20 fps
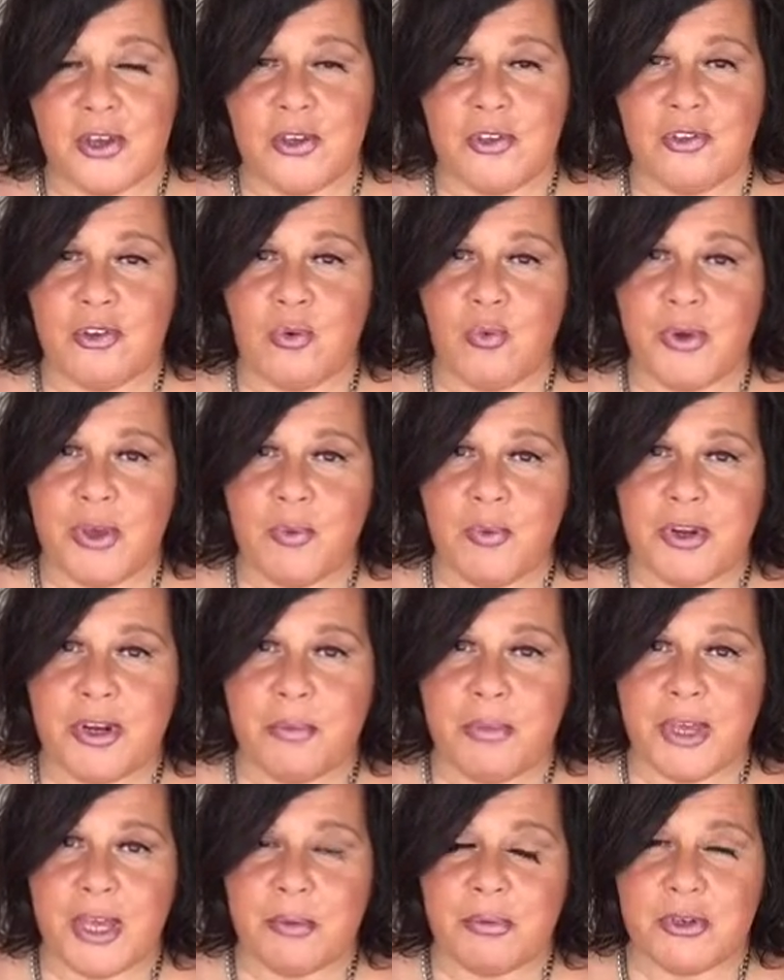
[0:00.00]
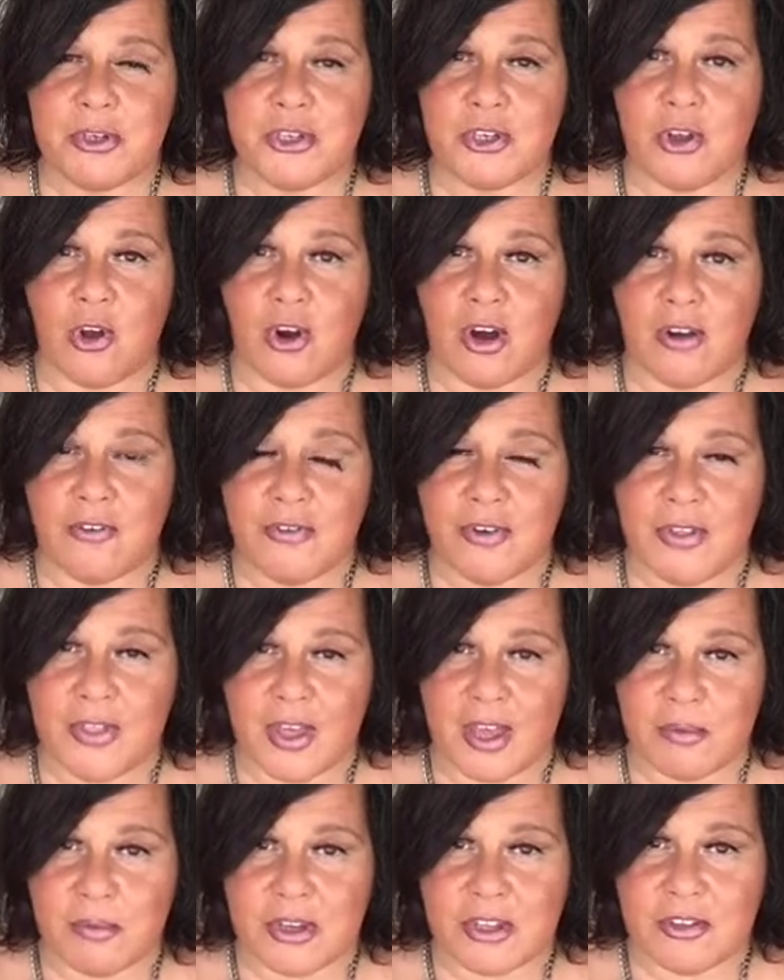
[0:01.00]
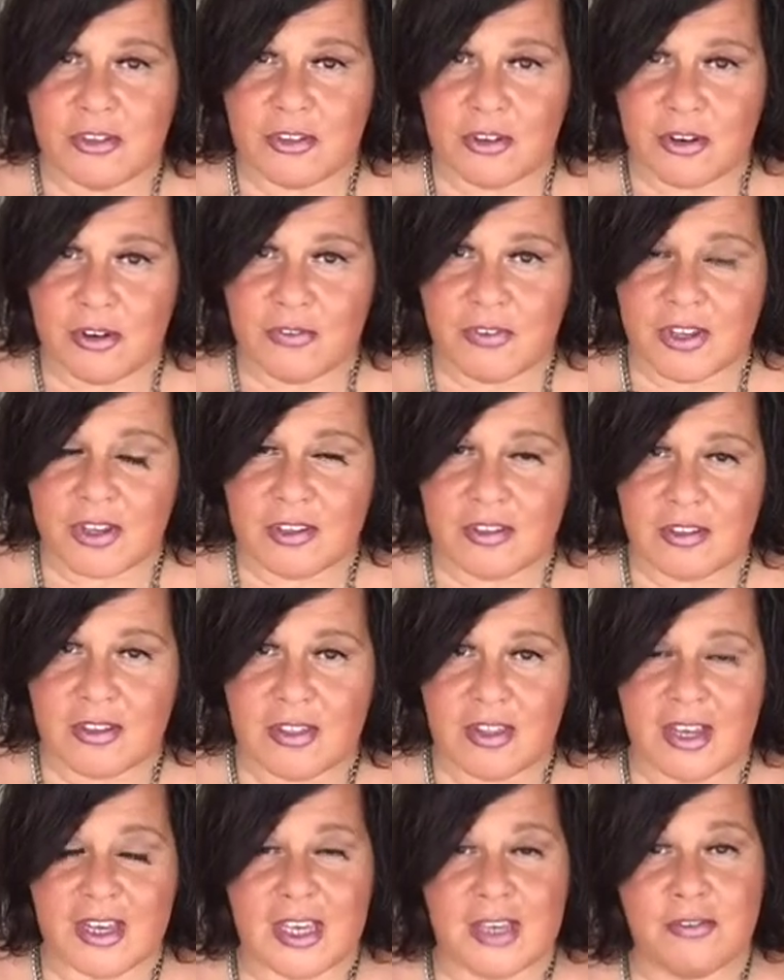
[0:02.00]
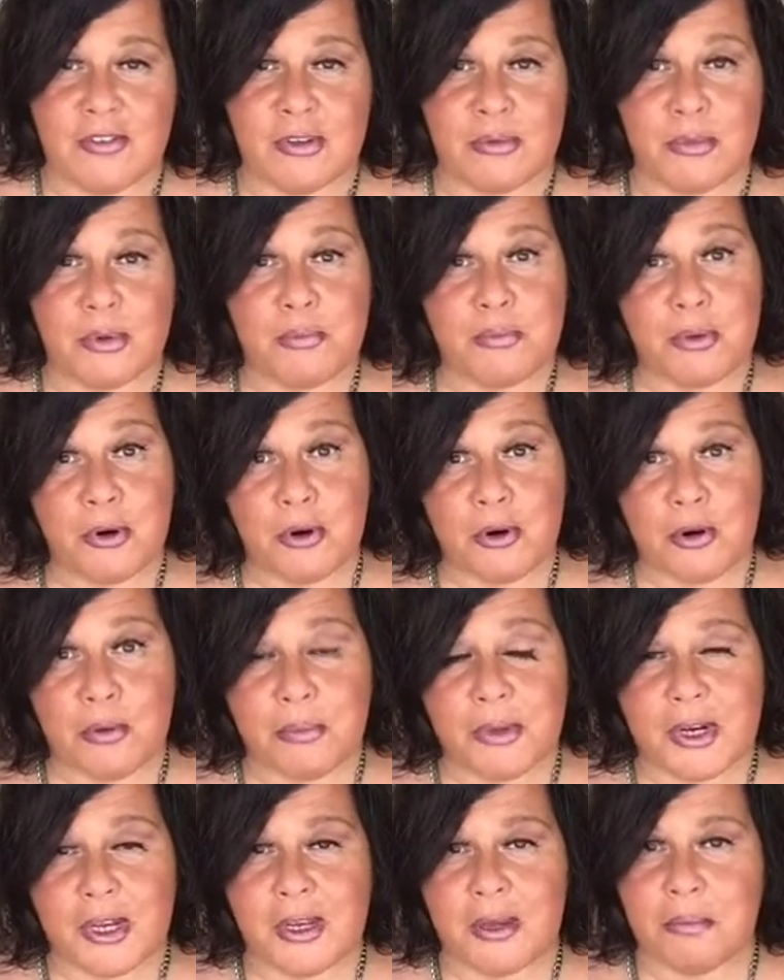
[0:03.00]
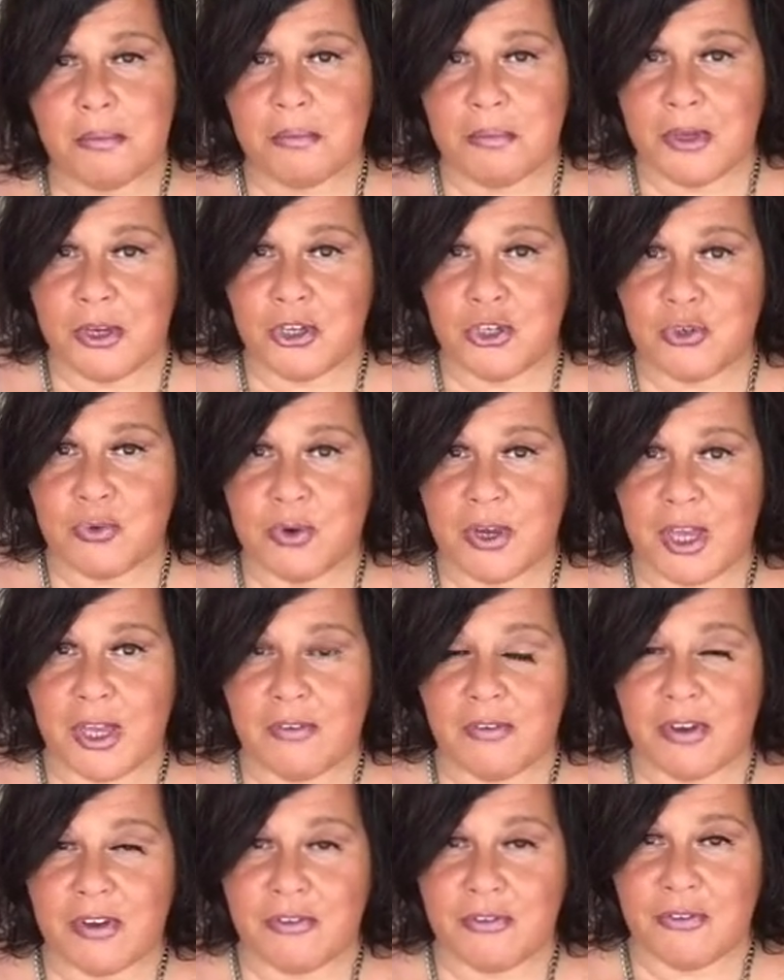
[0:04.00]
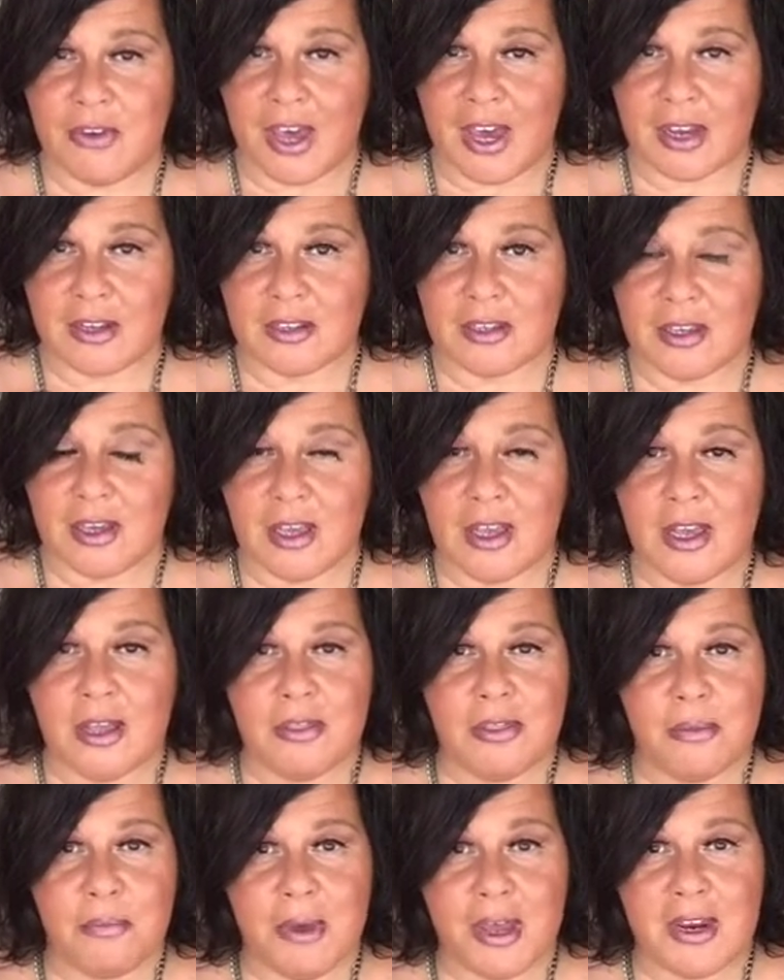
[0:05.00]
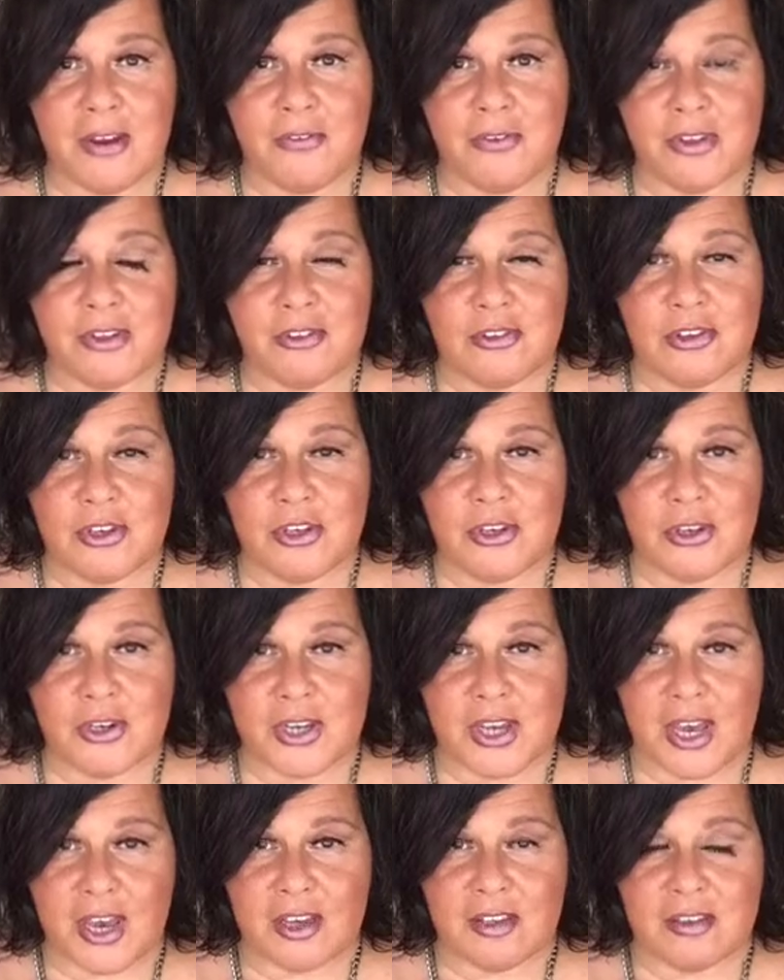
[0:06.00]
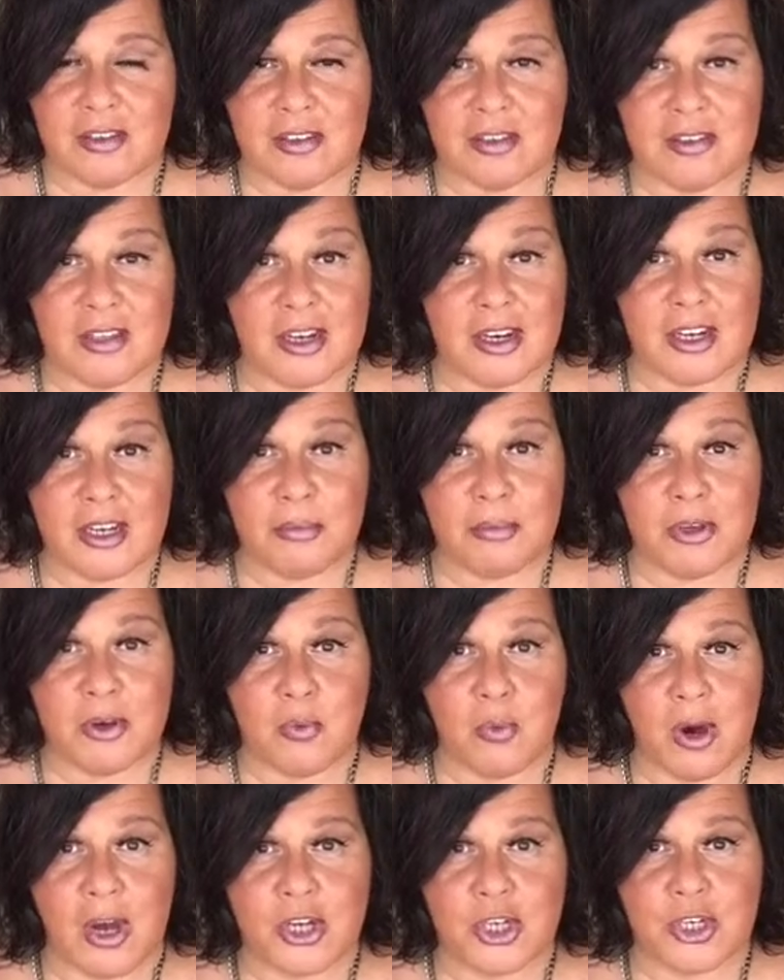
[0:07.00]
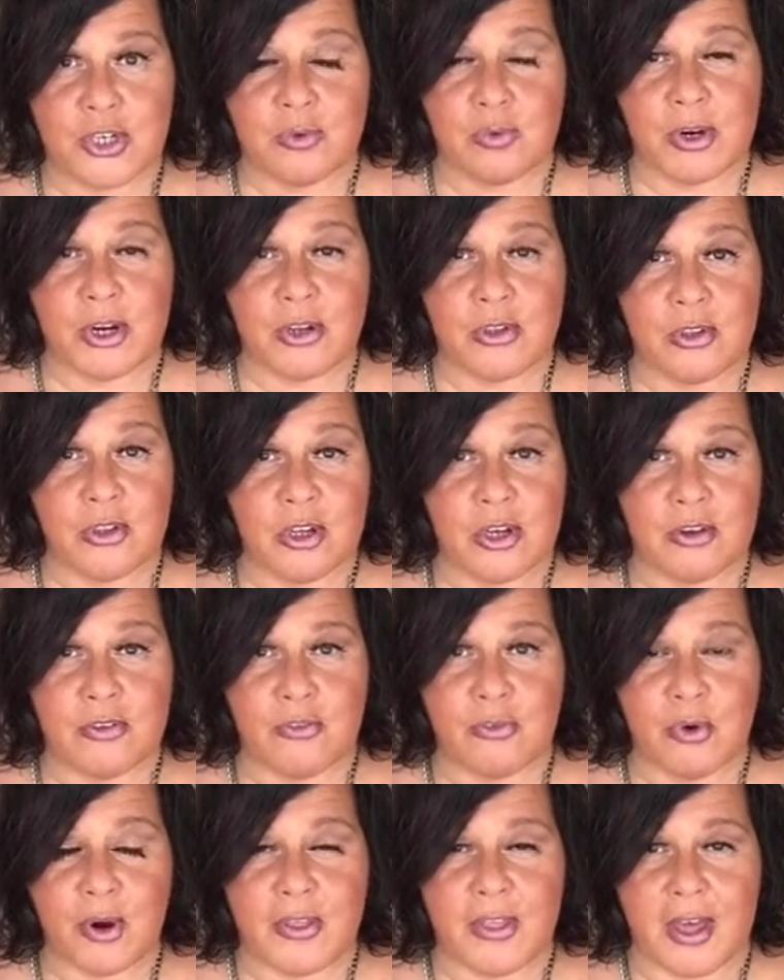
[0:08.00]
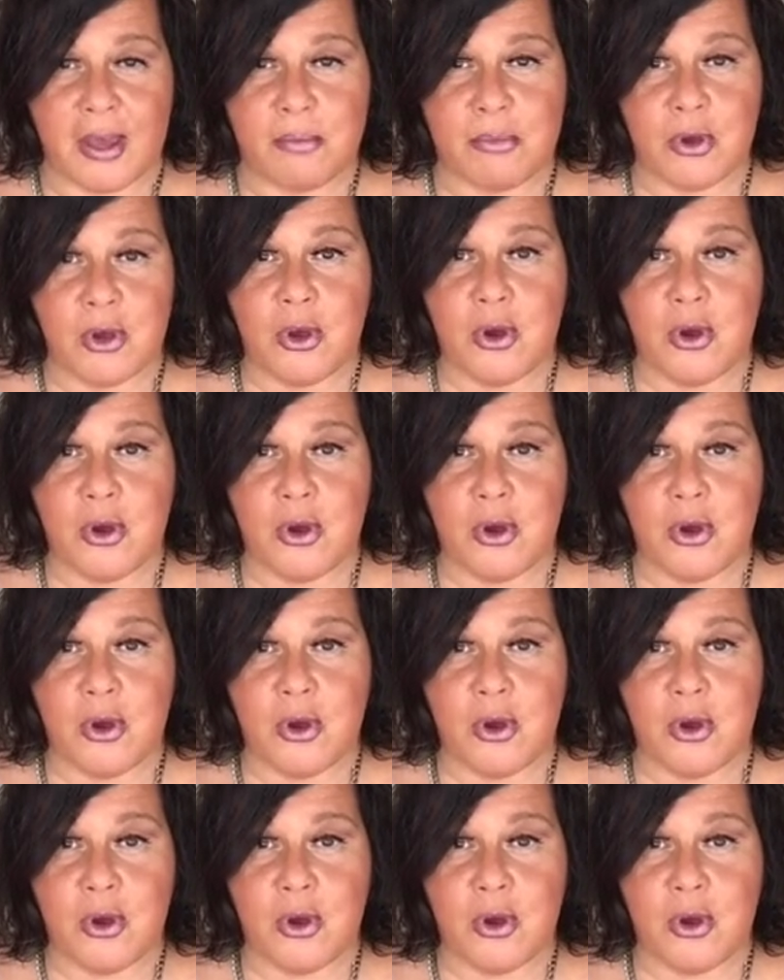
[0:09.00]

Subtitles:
So we want to be able to offer them a service that gives them a permanent beach wave effect. The benefits to your guests is that it could be a wash and wear look for them,